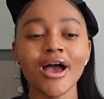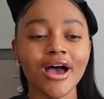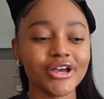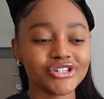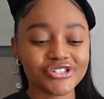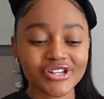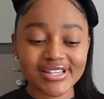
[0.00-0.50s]

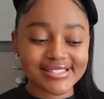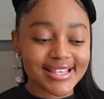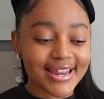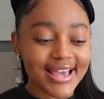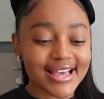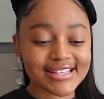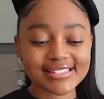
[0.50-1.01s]
a dress that
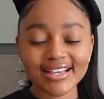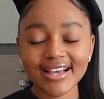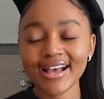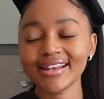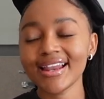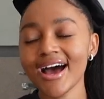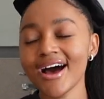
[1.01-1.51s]
has
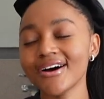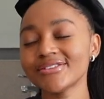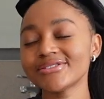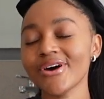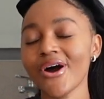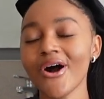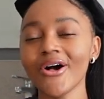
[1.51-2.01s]

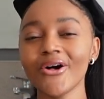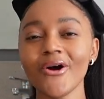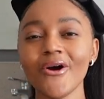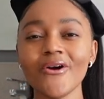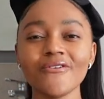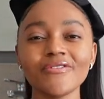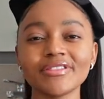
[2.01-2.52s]
cutouts all
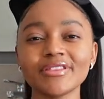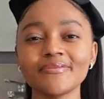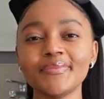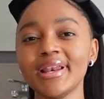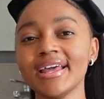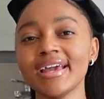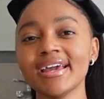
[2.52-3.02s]
over the
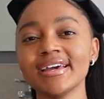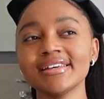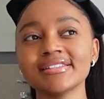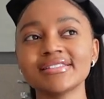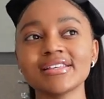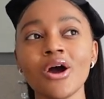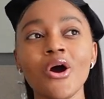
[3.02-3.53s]

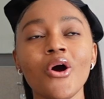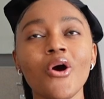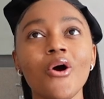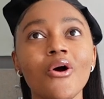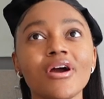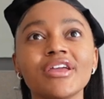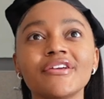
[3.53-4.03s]
place,
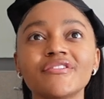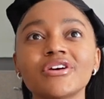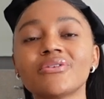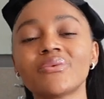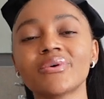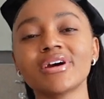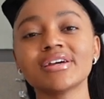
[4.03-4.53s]
or
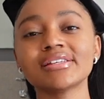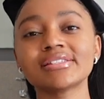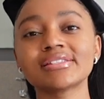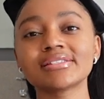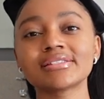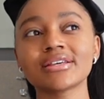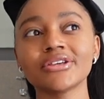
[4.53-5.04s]
even
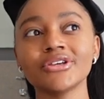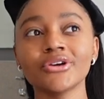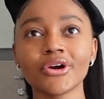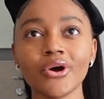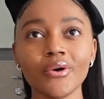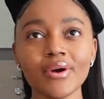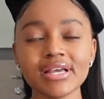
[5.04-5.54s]
worse,
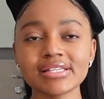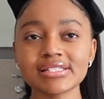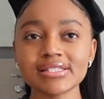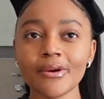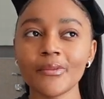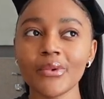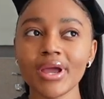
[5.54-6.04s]
you're going
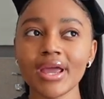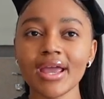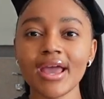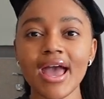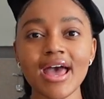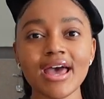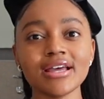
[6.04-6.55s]

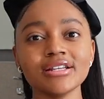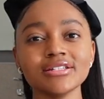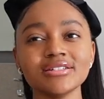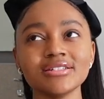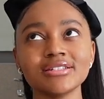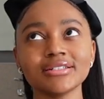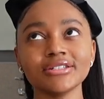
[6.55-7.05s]
somewhere and
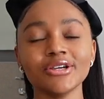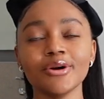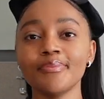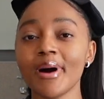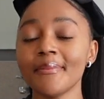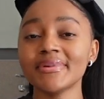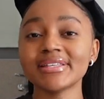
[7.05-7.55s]
your
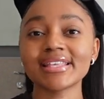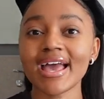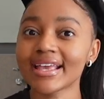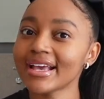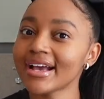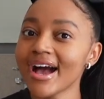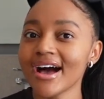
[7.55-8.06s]
bum is
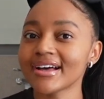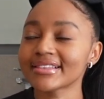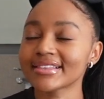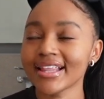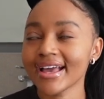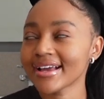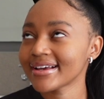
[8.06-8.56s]
hanging
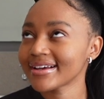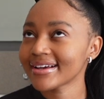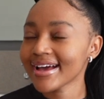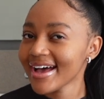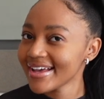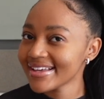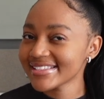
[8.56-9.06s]
out. Like,
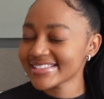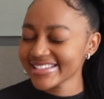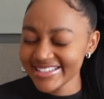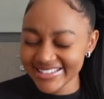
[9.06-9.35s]
guys,